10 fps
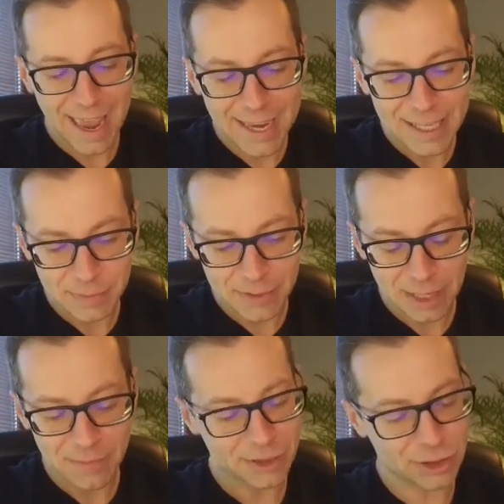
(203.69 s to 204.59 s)
8
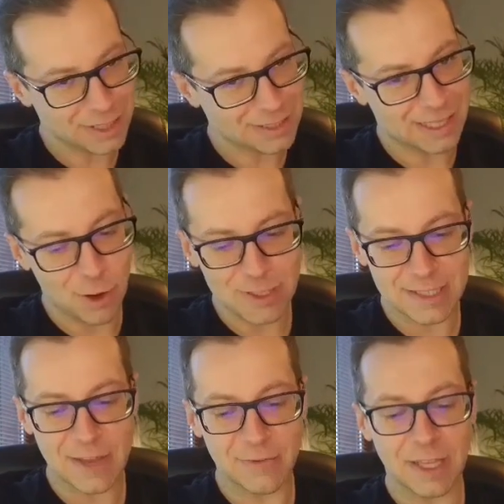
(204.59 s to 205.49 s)
p.m., but right now
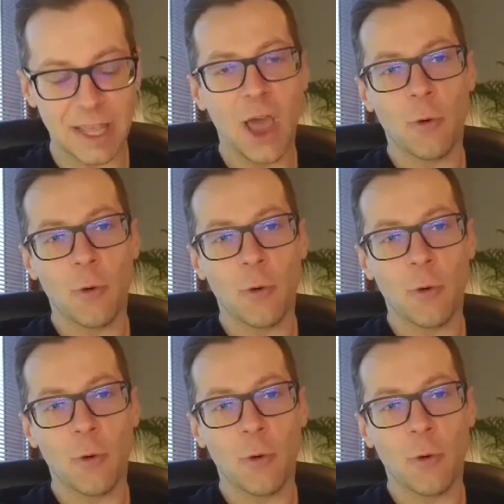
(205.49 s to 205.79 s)
7.